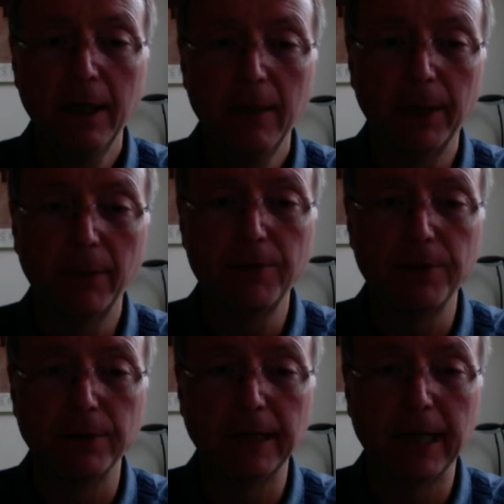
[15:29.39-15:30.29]
But I won't
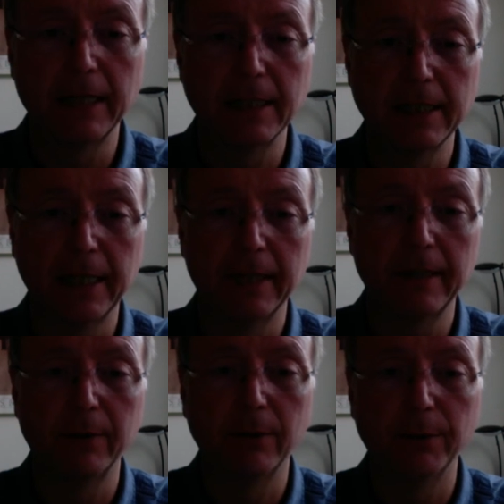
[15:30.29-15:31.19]
do that. Instead, I
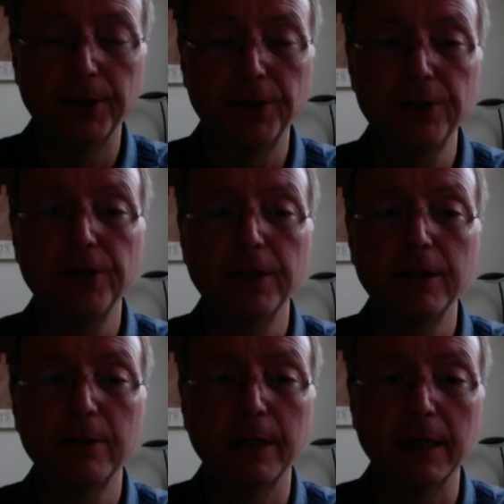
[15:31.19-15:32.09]
think what we should
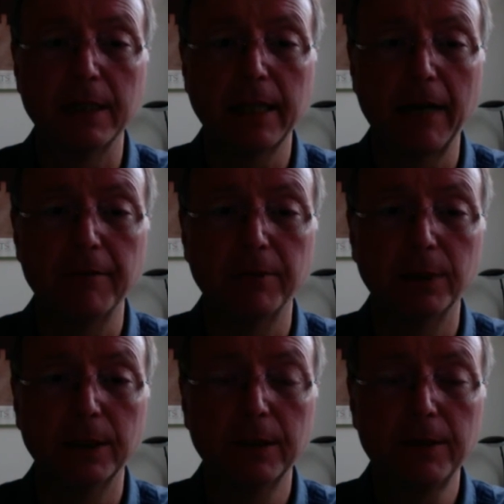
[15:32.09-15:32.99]
do is have a
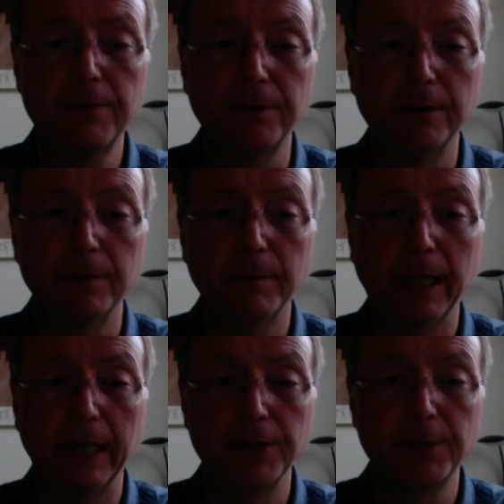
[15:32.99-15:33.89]
word from
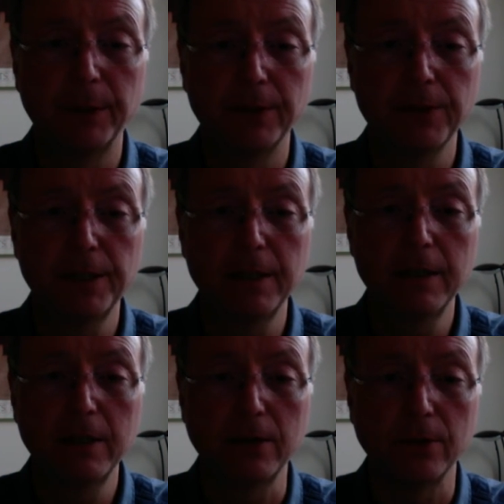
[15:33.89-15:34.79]
our
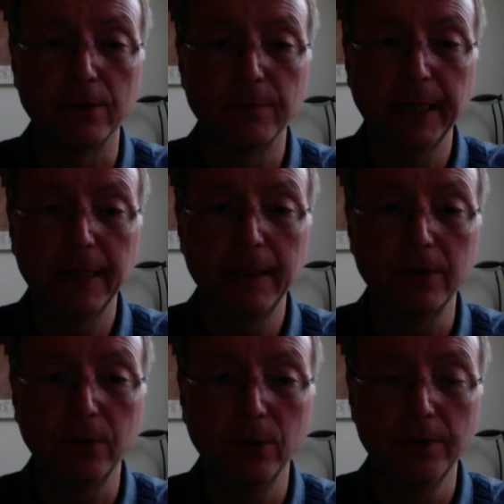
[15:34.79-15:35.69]
sponsors who have made
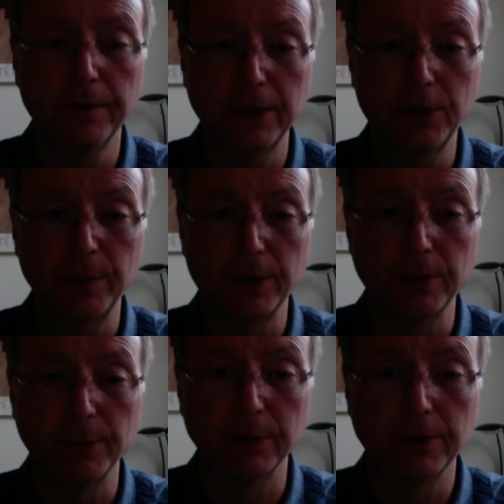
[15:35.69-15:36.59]
all of this
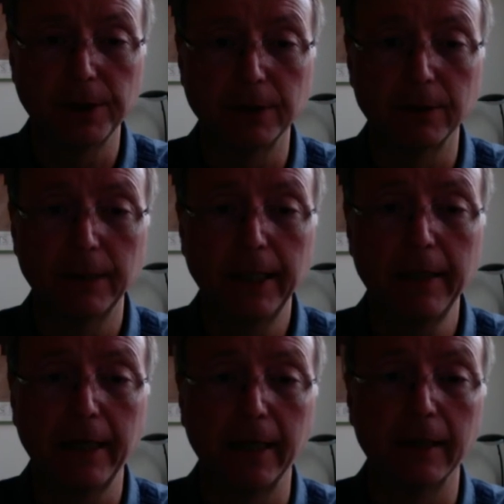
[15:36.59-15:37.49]
possible. So here
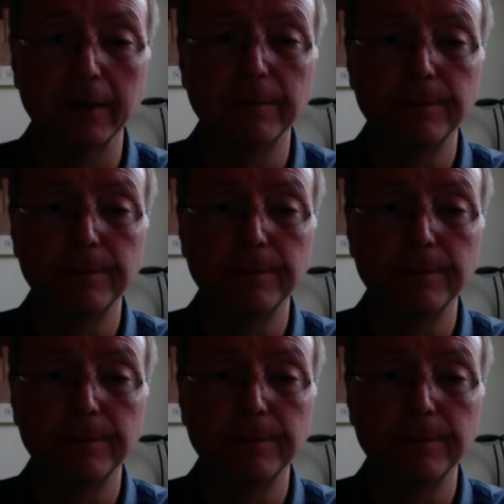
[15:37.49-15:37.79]
they are.